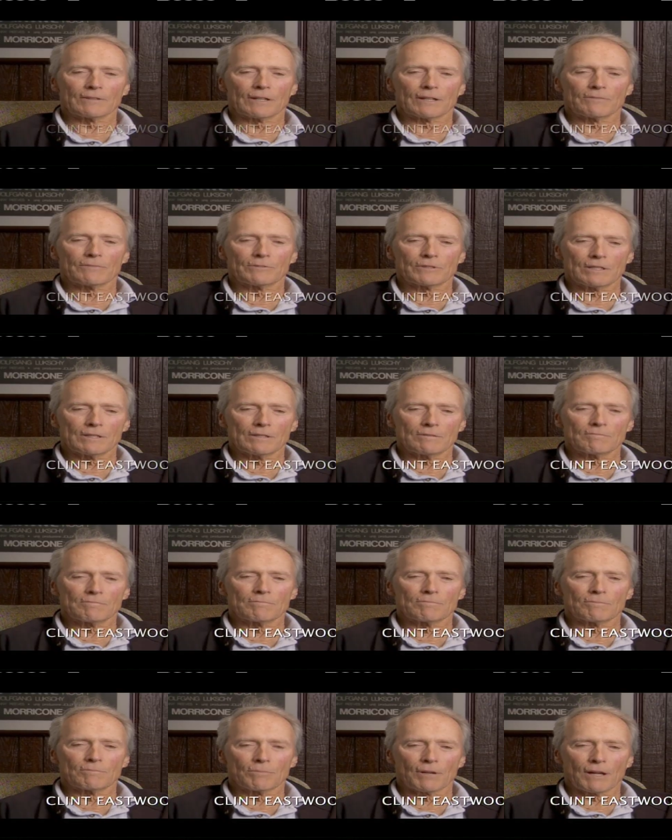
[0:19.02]
I've seen
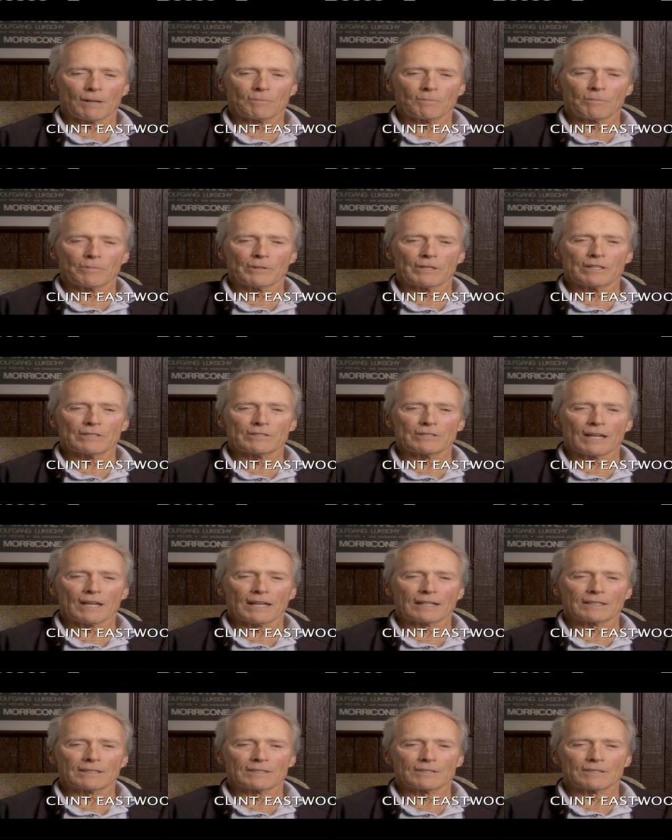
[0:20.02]
probably his
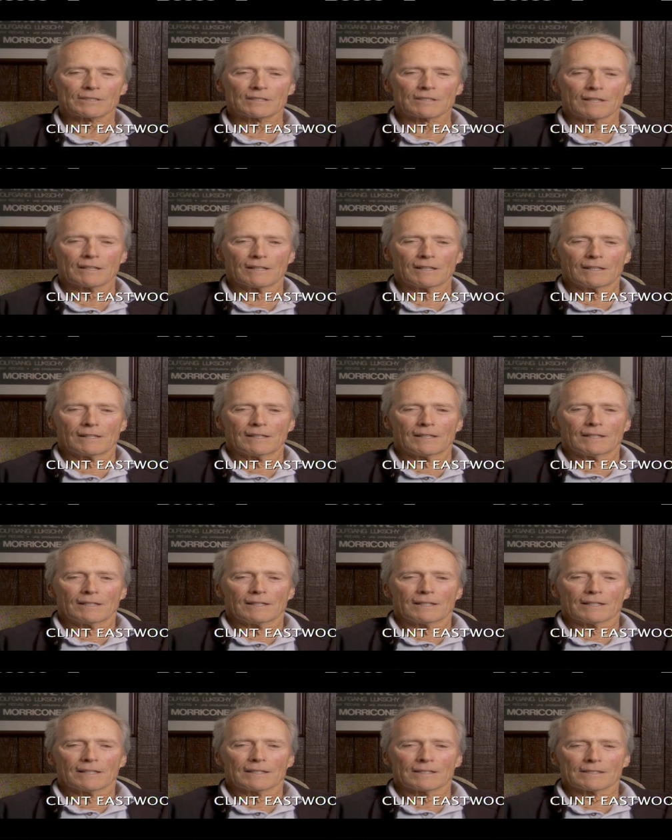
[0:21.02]
act as,
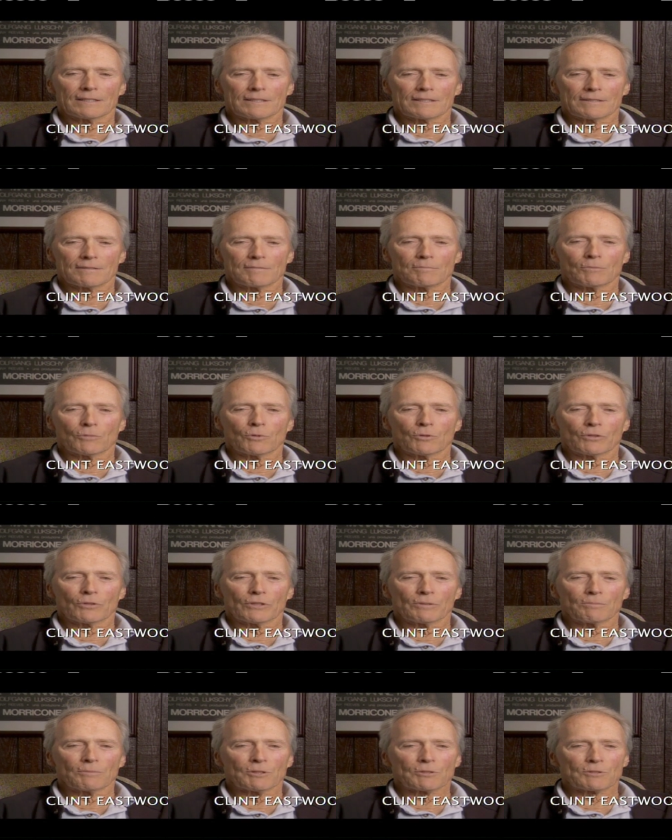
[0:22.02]
as uh, more
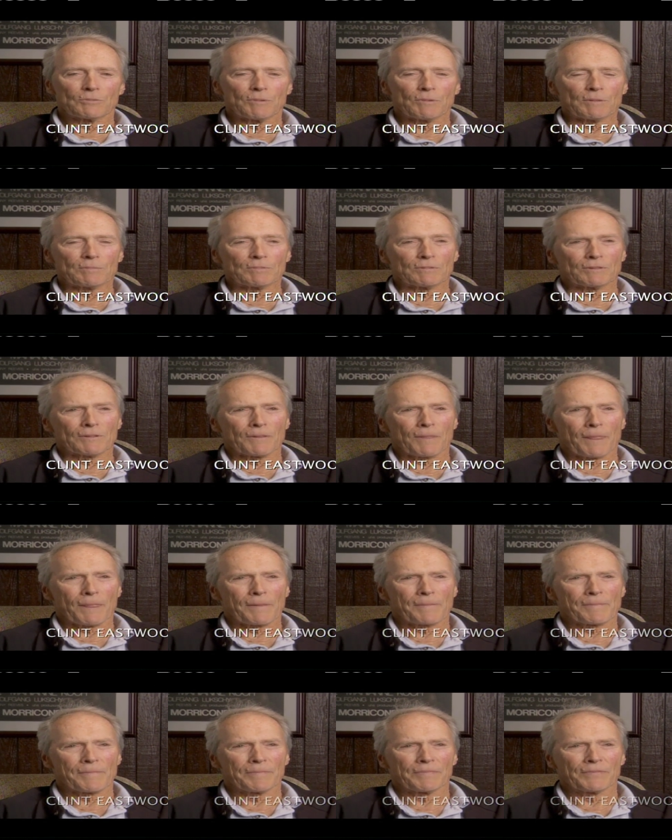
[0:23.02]
than most people,
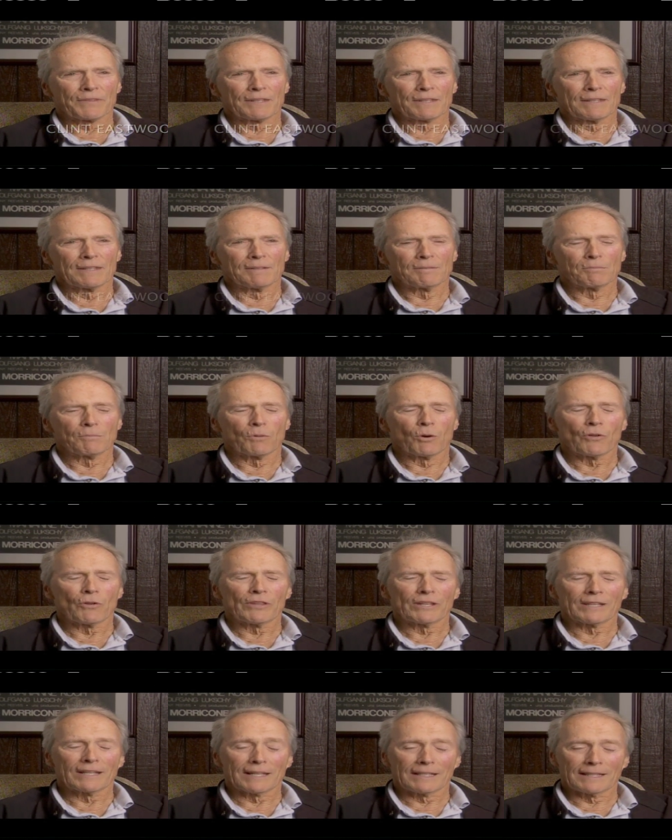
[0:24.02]
more
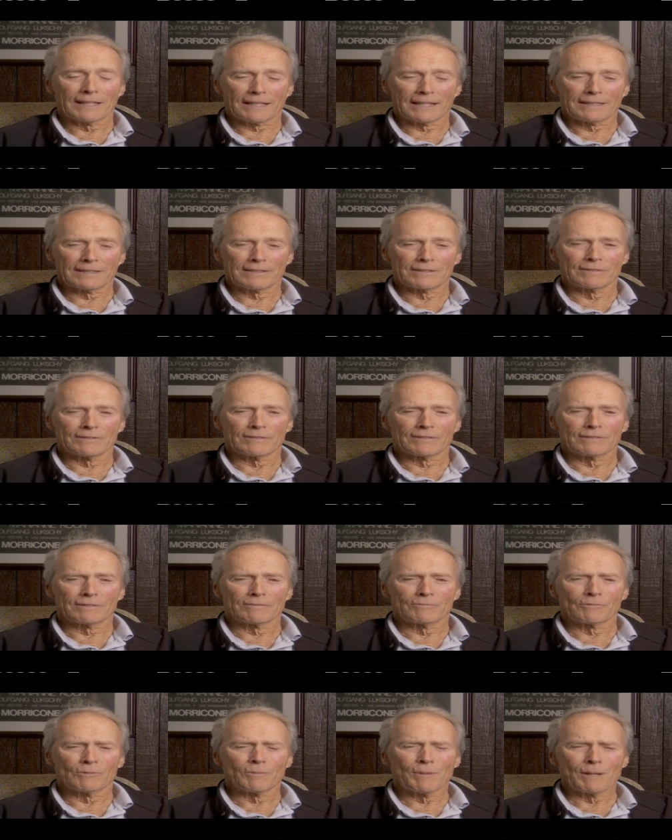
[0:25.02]
than I'd like to
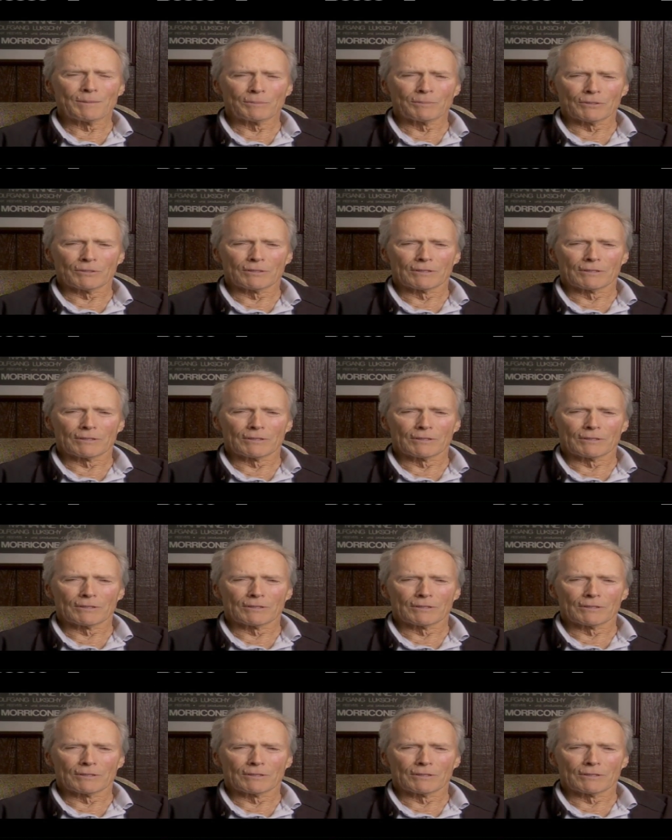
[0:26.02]
remember.